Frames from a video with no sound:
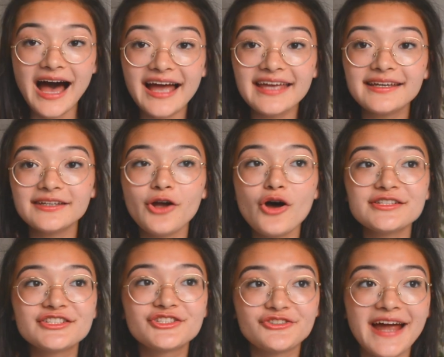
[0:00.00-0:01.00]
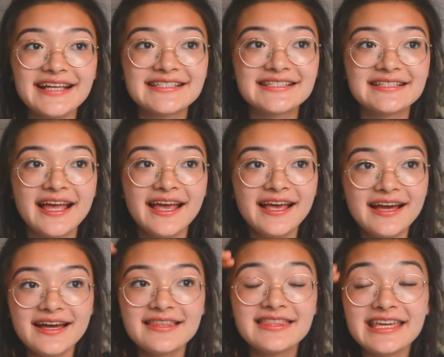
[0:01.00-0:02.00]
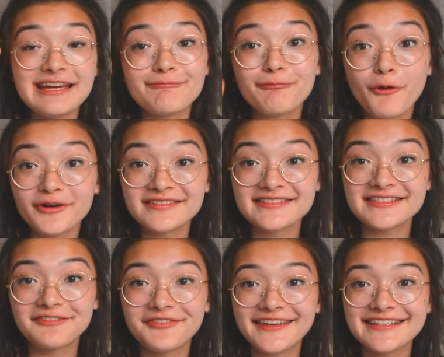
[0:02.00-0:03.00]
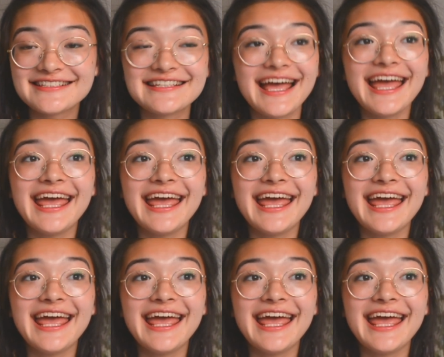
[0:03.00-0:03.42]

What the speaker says: I cannot stress the importance of this